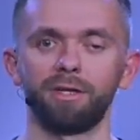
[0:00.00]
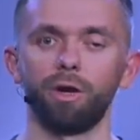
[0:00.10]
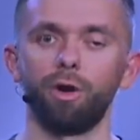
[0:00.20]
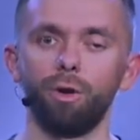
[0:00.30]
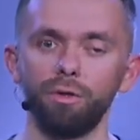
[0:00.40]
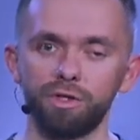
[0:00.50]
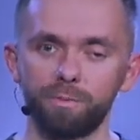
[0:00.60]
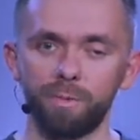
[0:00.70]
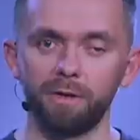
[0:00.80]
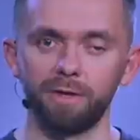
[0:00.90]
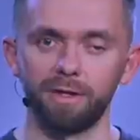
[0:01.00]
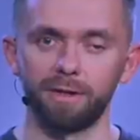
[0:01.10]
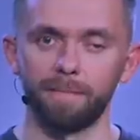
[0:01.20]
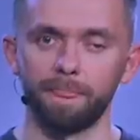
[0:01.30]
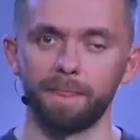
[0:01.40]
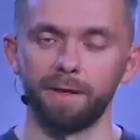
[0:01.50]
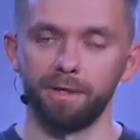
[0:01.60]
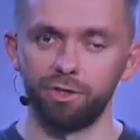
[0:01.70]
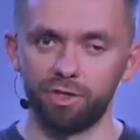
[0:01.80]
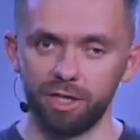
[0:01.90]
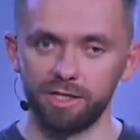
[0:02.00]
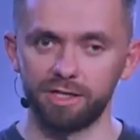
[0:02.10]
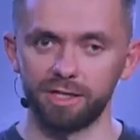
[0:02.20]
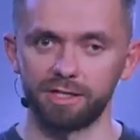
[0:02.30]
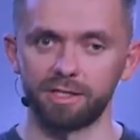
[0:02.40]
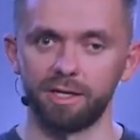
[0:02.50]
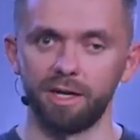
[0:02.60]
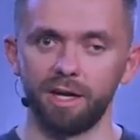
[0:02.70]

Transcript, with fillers: the Holy Spirit Jesus,